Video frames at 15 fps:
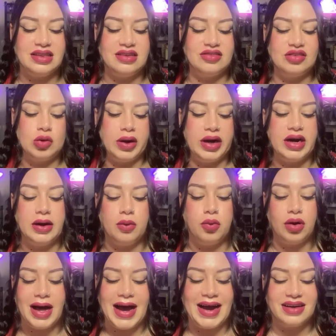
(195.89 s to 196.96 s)
The square
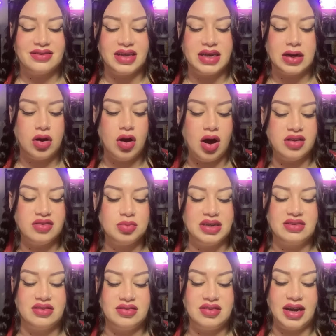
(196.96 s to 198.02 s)
will act like a cosmic
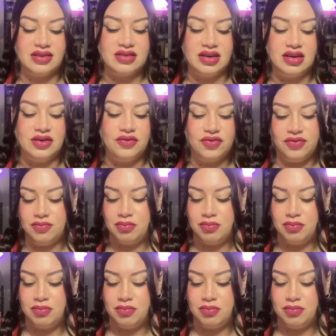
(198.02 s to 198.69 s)
detective,